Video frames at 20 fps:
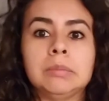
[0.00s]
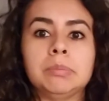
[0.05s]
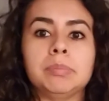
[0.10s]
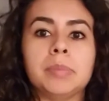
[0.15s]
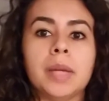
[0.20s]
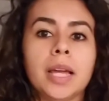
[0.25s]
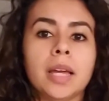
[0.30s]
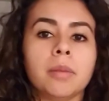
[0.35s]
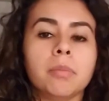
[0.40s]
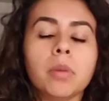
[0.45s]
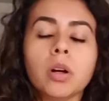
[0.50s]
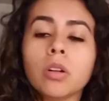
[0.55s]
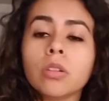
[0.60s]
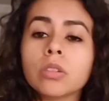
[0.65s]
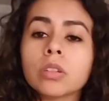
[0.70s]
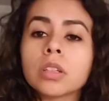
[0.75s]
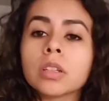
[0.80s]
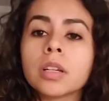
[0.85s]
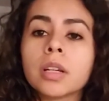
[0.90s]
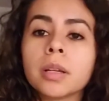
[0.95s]
bad
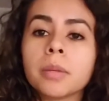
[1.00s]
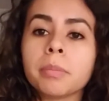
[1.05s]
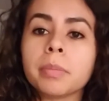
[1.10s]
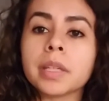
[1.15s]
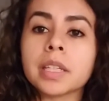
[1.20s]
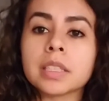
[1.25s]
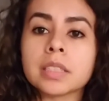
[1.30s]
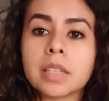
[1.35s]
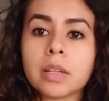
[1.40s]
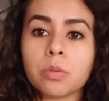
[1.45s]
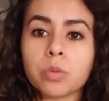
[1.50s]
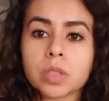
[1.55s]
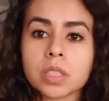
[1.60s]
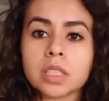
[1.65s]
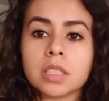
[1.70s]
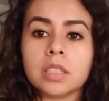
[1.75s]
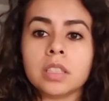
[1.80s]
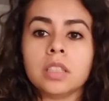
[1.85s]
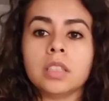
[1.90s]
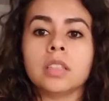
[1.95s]
bulk because I
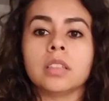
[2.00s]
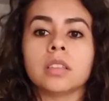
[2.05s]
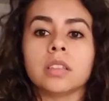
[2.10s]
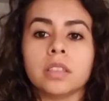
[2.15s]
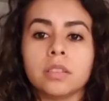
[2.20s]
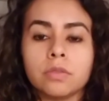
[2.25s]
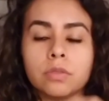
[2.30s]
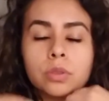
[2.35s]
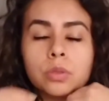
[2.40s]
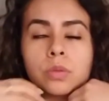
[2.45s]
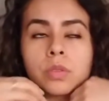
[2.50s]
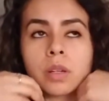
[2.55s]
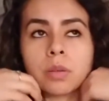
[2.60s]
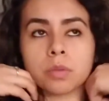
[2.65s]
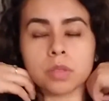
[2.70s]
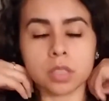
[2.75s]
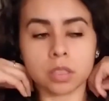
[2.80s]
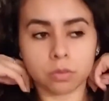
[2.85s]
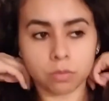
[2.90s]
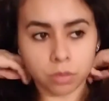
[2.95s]
wasn't eating lean foods. I
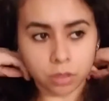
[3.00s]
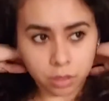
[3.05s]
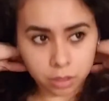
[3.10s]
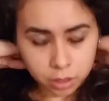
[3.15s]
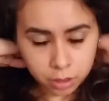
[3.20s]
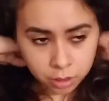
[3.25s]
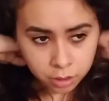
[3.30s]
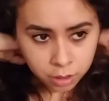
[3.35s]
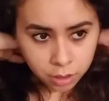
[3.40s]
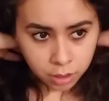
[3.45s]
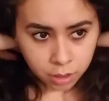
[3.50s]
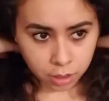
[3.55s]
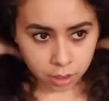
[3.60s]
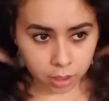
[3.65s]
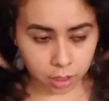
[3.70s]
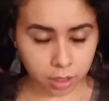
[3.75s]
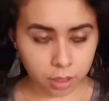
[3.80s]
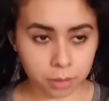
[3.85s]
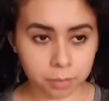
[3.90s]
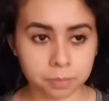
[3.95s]
wasn't really,
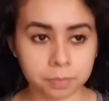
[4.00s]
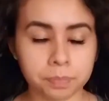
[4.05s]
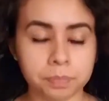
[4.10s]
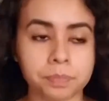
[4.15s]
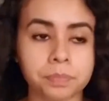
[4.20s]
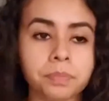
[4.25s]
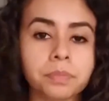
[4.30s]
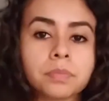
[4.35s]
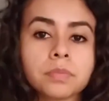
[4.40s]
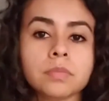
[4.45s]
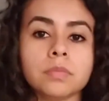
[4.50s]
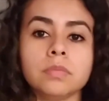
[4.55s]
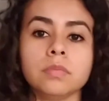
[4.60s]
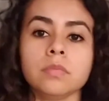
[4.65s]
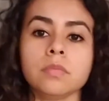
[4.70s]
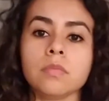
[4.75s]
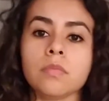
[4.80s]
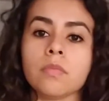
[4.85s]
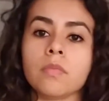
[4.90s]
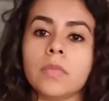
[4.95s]

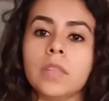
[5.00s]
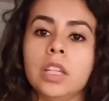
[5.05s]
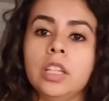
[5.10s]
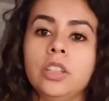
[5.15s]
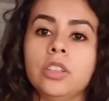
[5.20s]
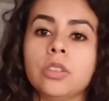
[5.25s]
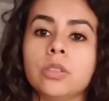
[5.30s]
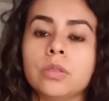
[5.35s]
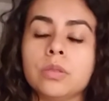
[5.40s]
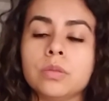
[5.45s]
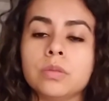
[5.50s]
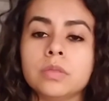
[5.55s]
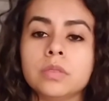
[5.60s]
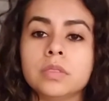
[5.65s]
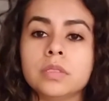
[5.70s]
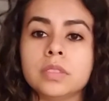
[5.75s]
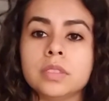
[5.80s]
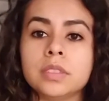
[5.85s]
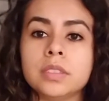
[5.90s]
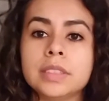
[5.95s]
you know,
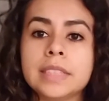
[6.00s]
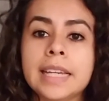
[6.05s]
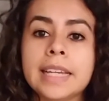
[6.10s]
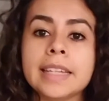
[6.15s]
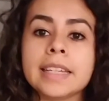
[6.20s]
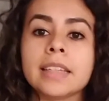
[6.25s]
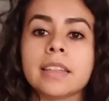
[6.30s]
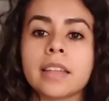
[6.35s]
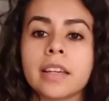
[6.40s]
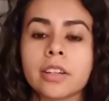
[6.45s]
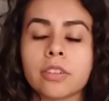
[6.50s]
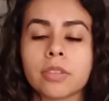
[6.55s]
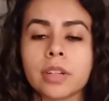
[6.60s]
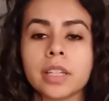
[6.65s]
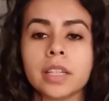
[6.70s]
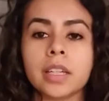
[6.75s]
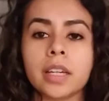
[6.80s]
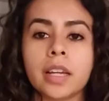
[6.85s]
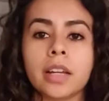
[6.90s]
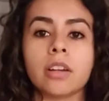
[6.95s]
taking that
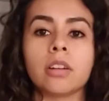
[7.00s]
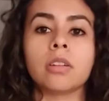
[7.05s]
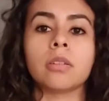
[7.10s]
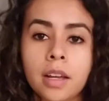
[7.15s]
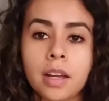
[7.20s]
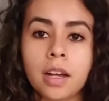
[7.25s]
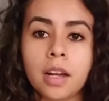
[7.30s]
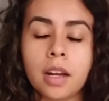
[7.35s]
great care.